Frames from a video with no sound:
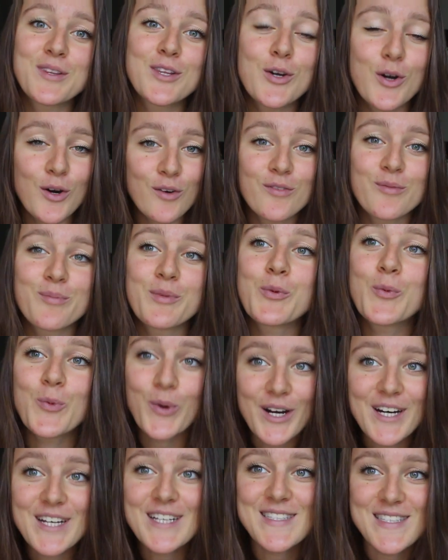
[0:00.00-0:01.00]
and the government
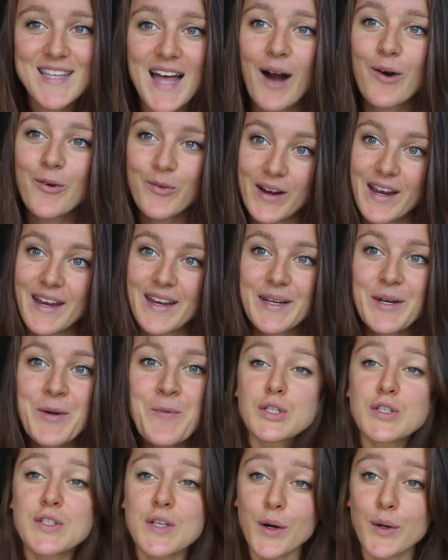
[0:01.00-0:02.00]
works that way.
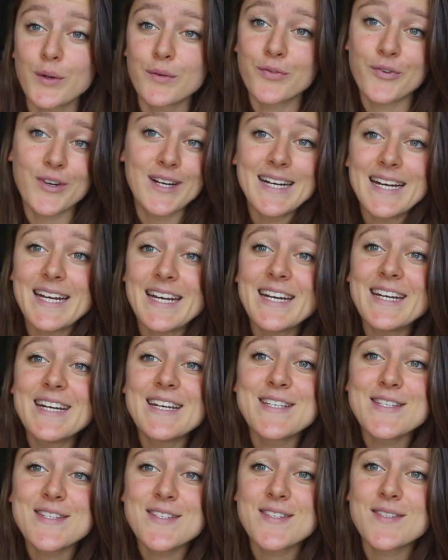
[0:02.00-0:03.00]
So
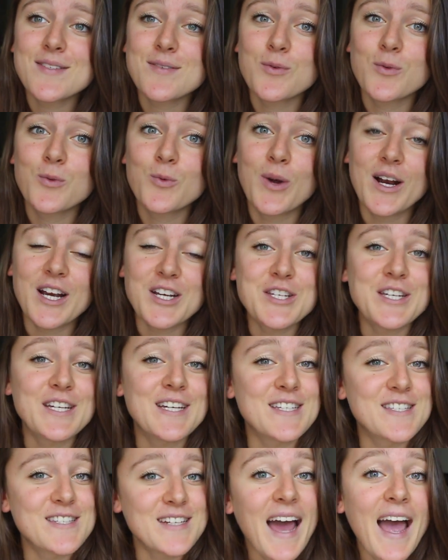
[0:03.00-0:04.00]
Freelee is where
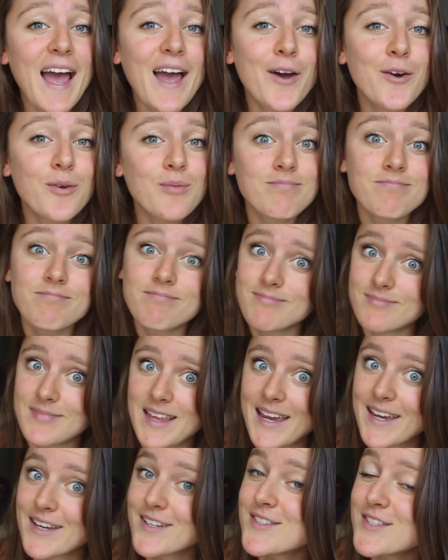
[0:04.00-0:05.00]
she is now
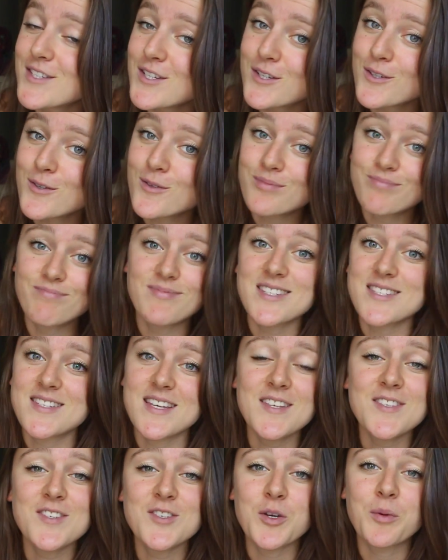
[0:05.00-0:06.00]
thanks to the
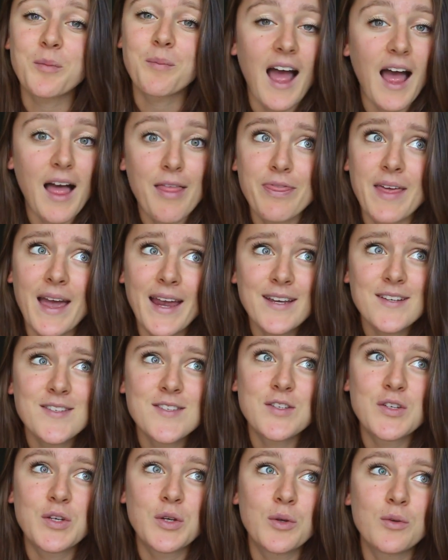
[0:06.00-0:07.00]
system, and
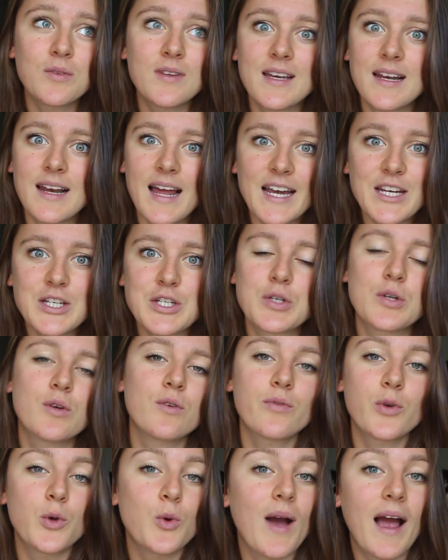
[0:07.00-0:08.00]
thanks to the election
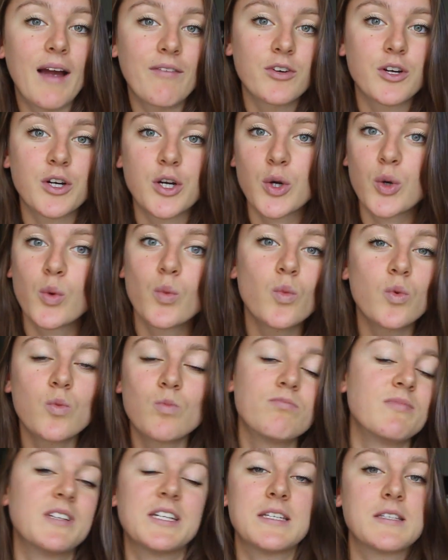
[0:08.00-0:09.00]
of
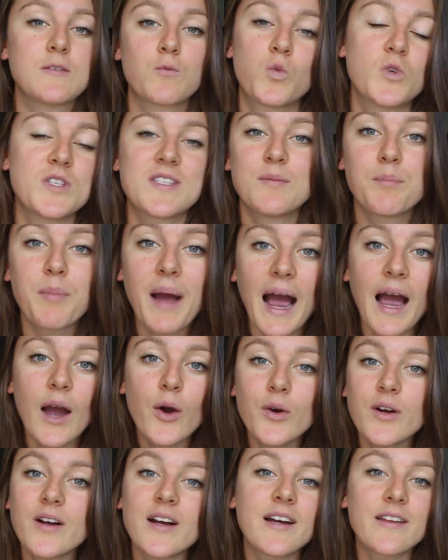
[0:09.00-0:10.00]
whoever was in
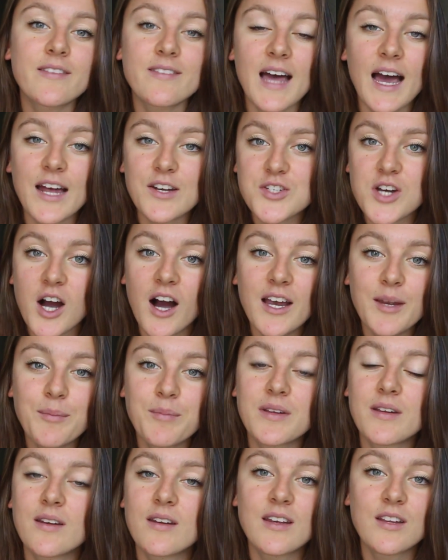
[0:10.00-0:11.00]
power at that
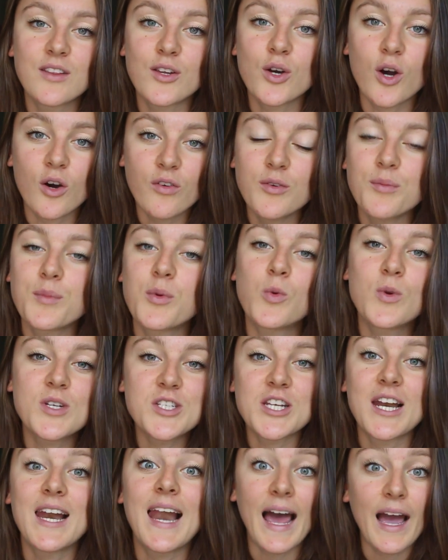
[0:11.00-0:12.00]
time in the government,
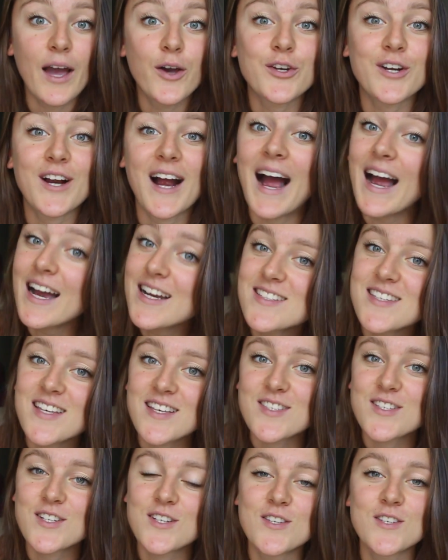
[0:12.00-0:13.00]
which allowed her
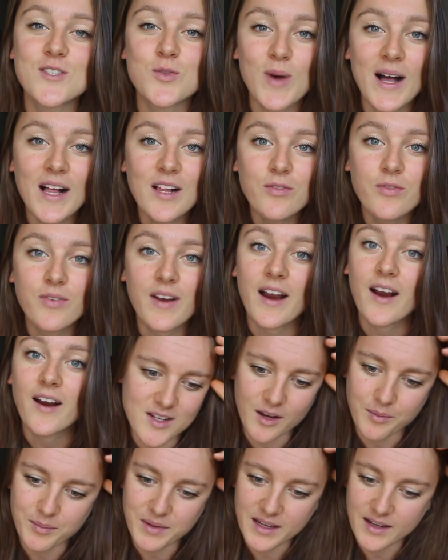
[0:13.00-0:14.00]
access to this welfare.
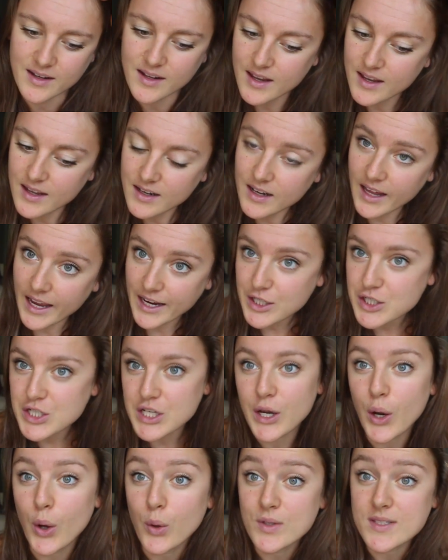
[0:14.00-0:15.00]
I mean, like,
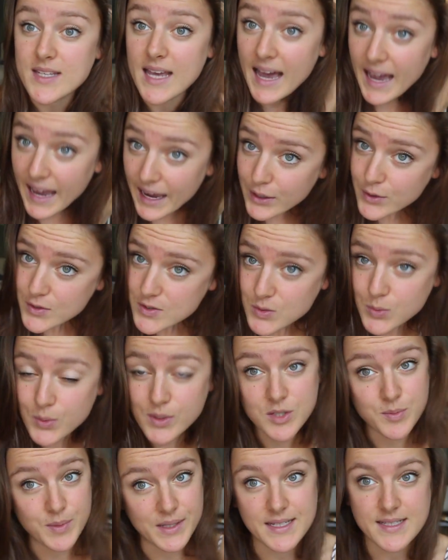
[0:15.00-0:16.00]
she owns a house,
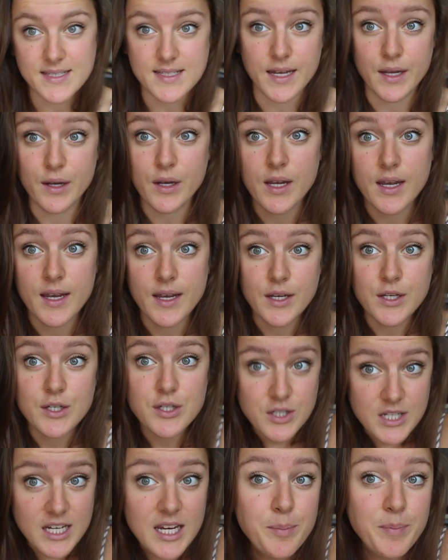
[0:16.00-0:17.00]
which means that
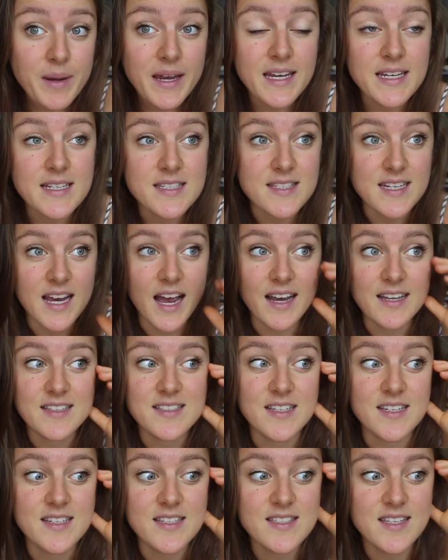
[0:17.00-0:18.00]
she pays
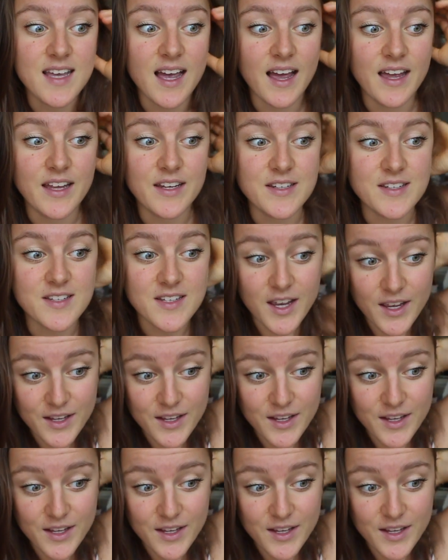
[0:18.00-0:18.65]
taxes, and